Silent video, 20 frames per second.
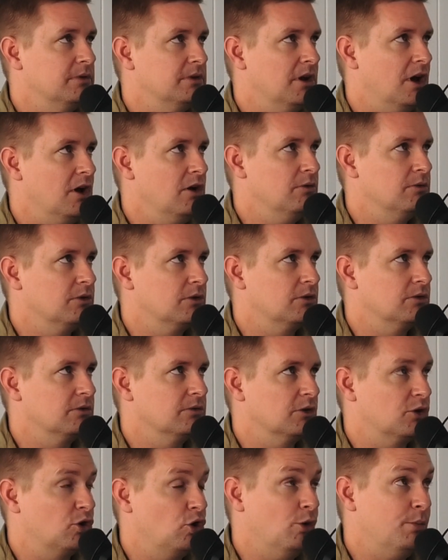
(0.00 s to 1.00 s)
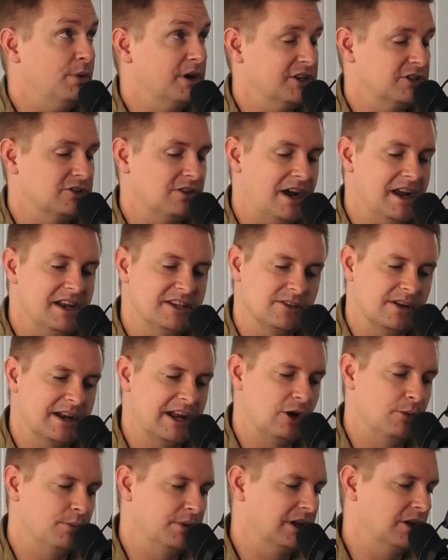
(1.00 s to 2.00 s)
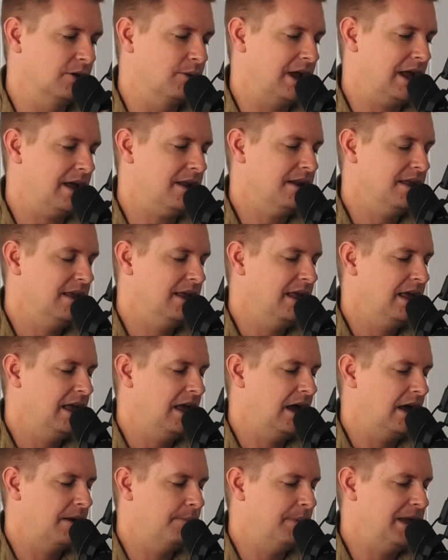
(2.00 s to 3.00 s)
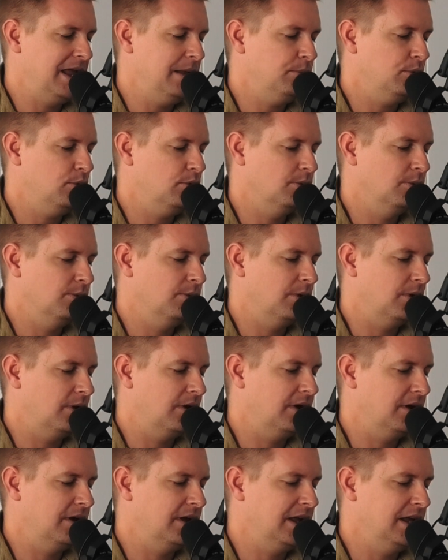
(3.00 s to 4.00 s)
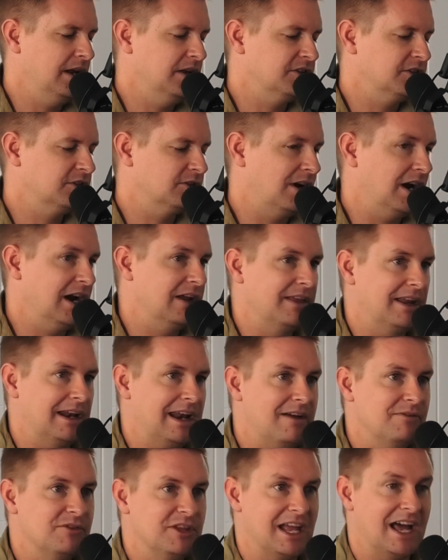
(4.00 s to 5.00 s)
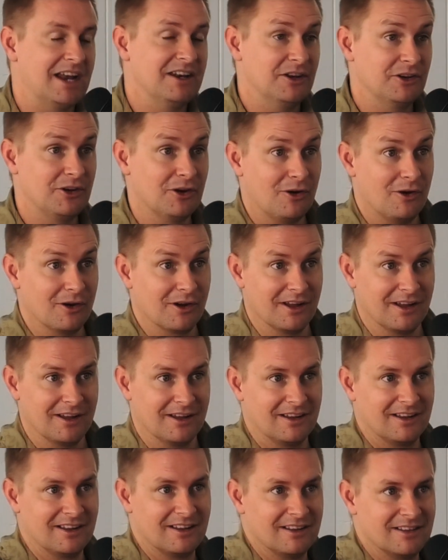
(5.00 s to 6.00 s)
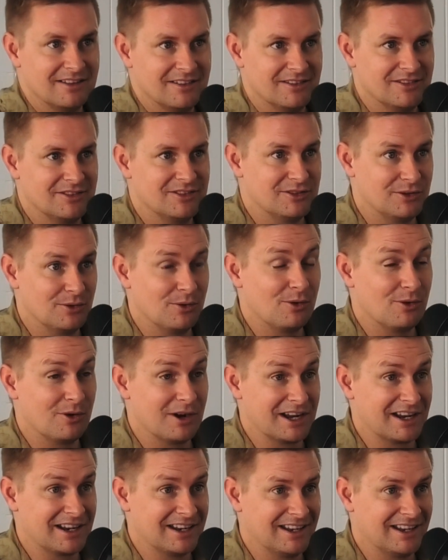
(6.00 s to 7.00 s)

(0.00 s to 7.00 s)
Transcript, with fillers: No corporate Australia is not helping you out. People uh, in Australia they love the underdog mm. story.